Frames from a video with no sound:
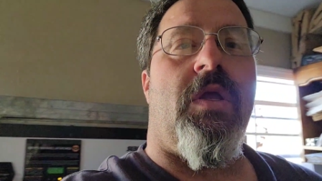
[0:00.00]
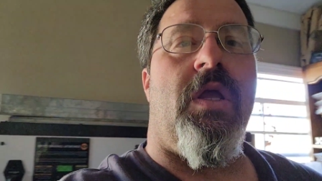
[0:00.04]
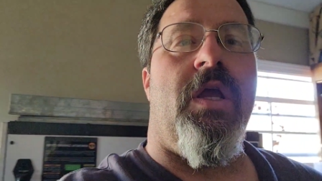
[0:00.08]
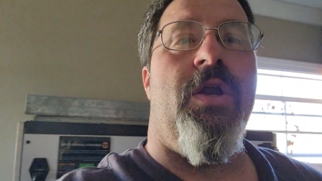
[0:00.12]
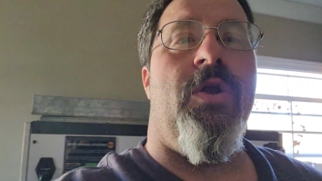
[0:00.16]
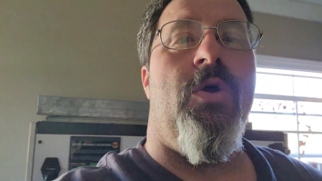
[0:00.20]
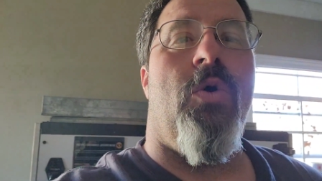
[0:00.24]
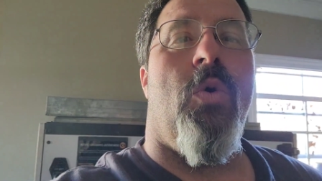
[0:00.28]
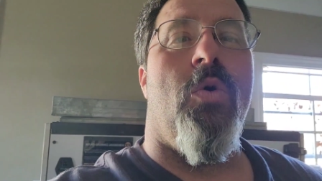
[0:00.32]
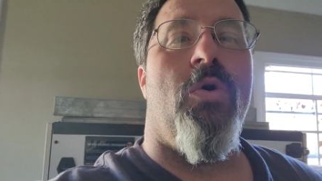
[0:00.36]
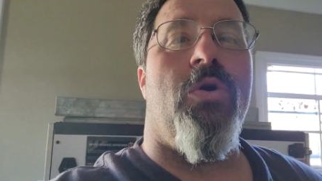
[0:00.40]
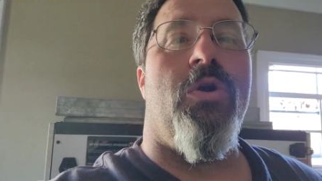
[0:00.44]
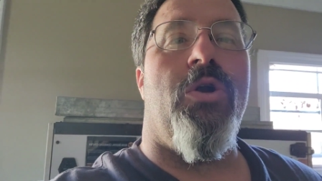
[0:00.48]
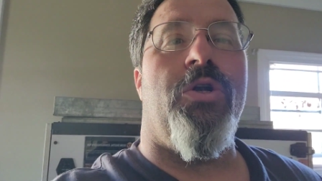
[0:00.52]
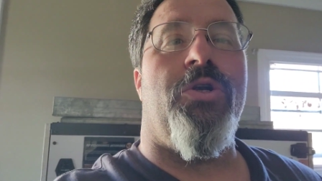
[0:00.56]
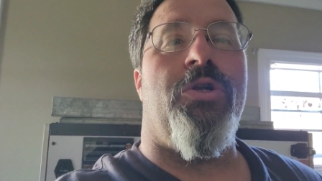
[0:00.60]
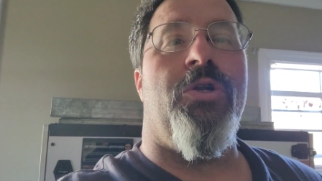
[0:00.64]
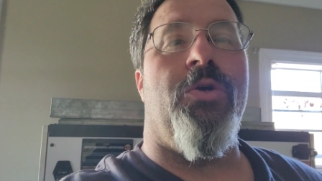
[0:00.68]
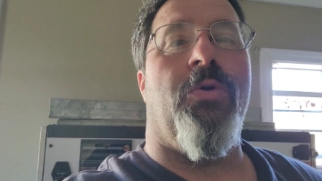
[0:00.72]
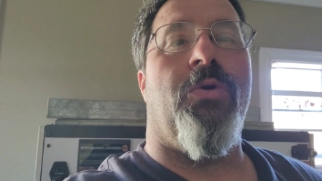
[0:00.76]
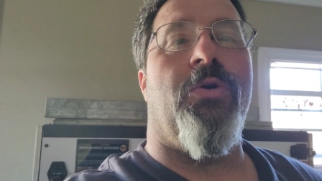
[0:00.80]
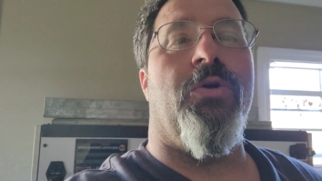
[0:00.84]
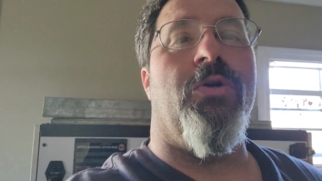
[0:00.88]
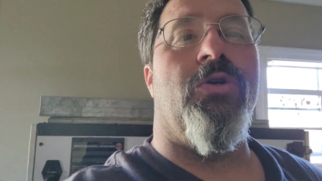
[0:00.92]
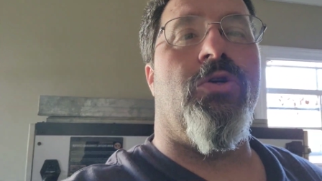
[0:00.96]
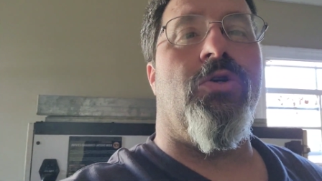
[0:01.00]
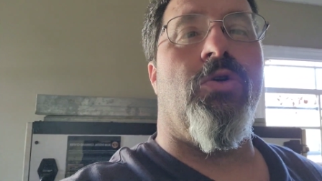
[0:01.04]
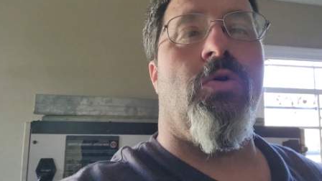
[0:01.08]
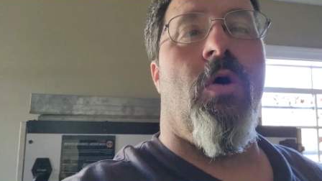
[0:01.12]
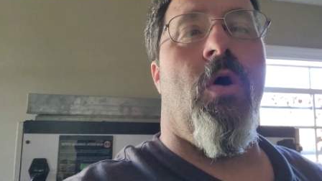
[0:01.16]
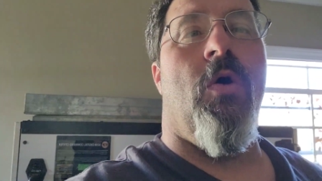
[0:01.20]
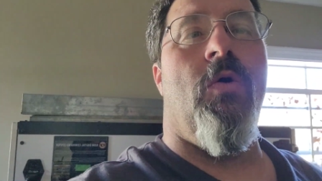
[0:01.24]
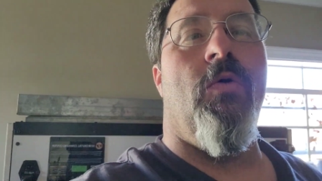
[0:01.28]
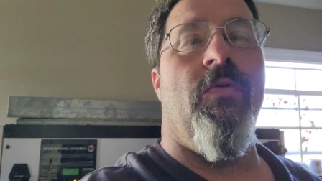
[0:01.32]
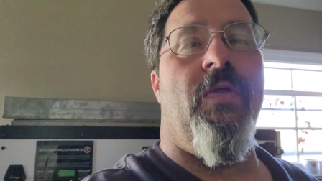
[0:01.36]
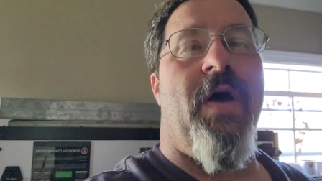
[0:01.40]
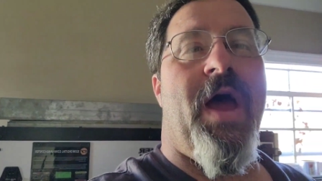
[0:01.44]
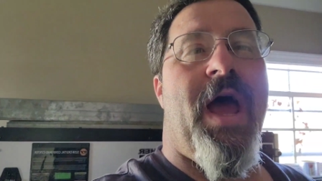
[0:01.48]
in order to
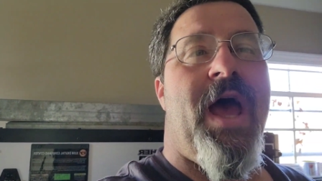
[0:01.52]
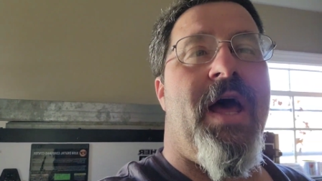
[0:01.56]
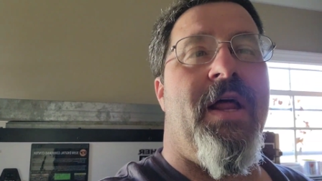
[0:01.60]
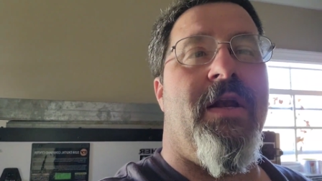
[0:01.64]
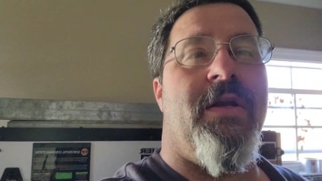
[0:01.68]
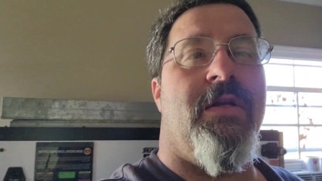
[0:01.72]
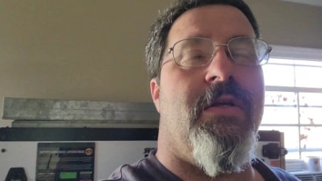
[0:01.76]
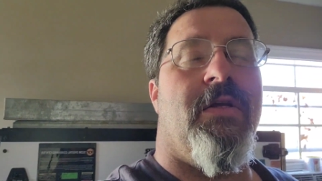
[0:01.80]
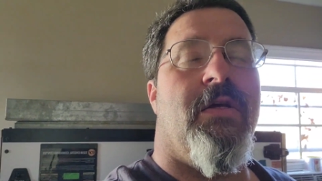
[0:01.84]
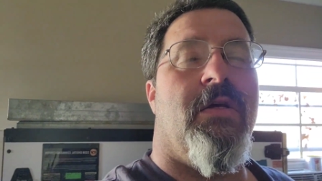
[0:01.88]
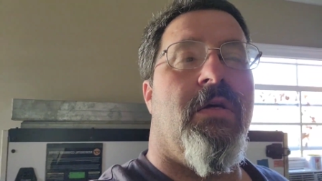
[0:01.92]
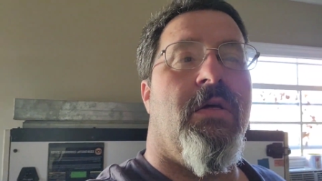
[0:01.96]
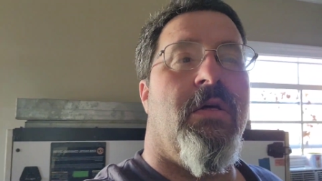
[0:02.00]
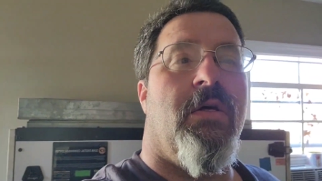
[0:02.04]
control that,